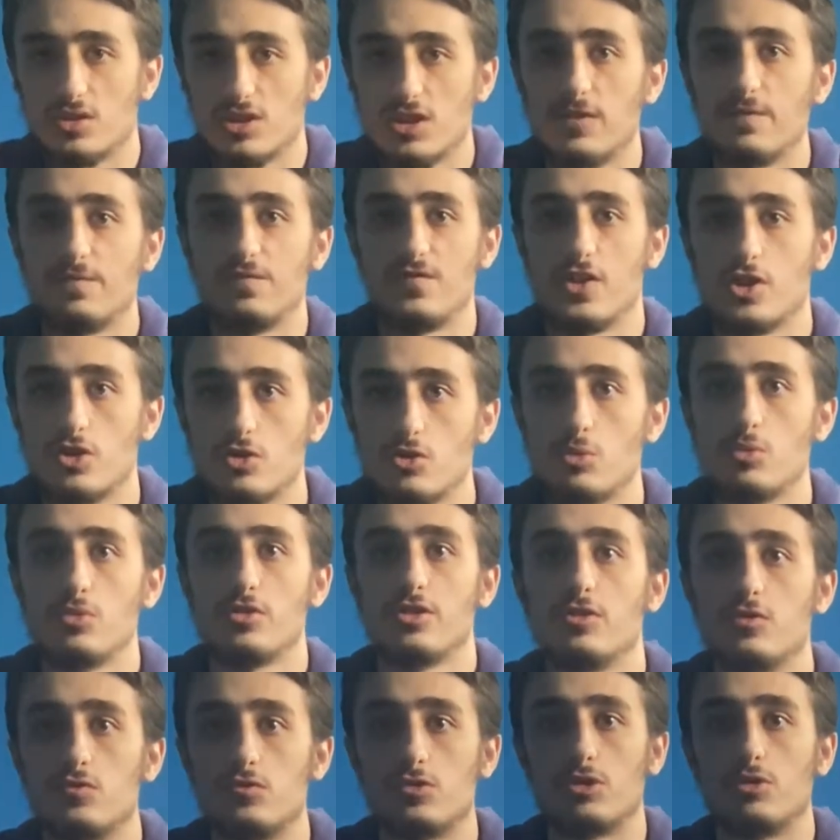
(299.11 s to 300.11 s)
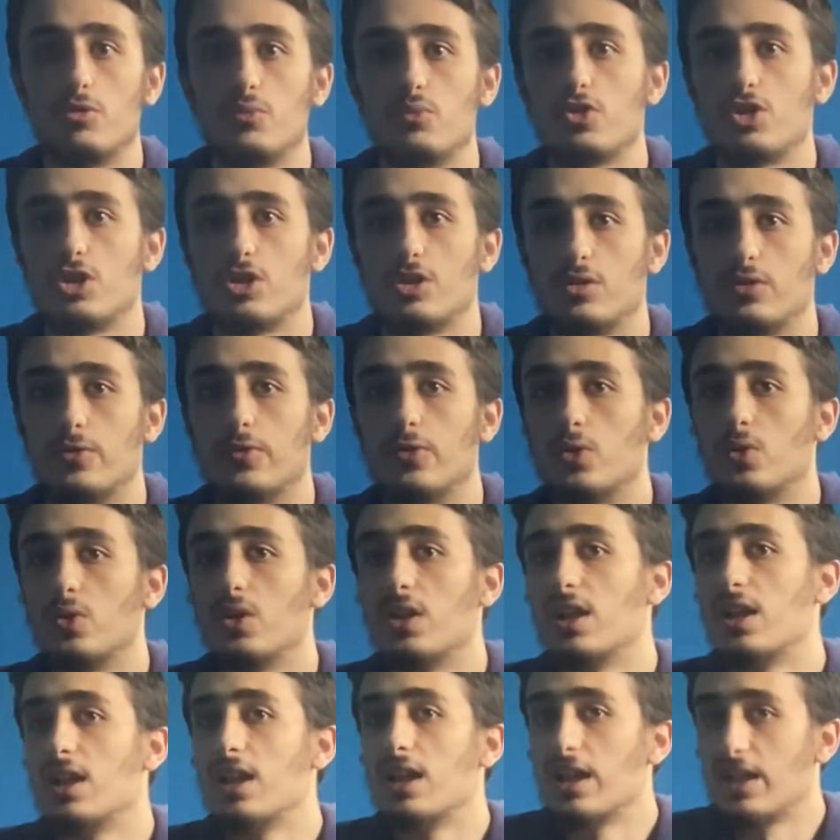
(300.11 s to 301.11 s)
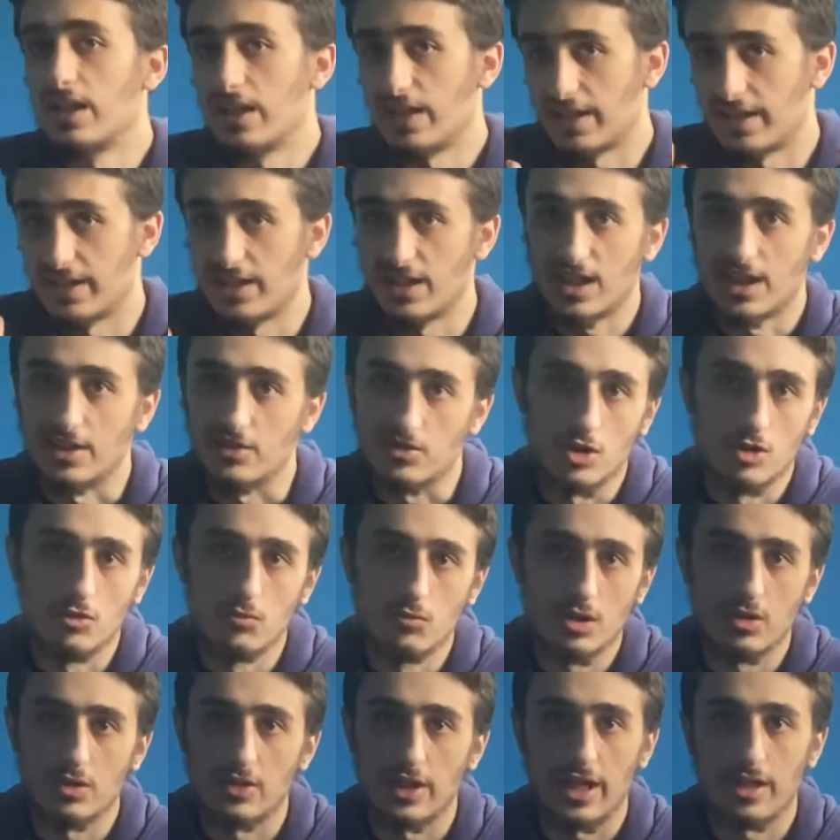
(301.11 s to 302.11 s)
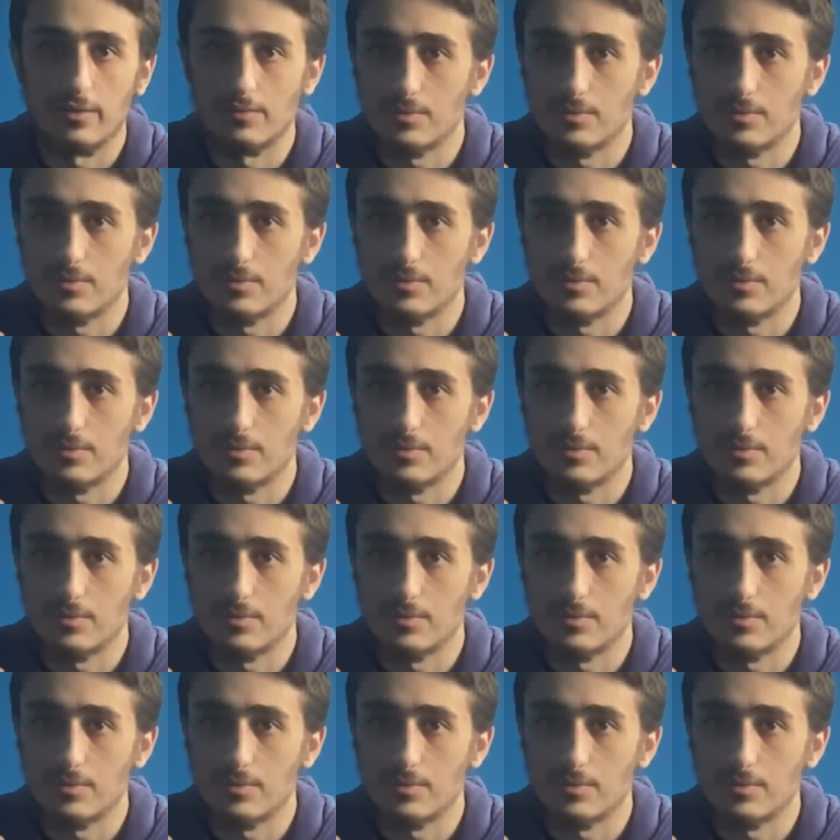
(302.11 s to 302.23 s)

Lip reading: official YouTube channel. And I don't really have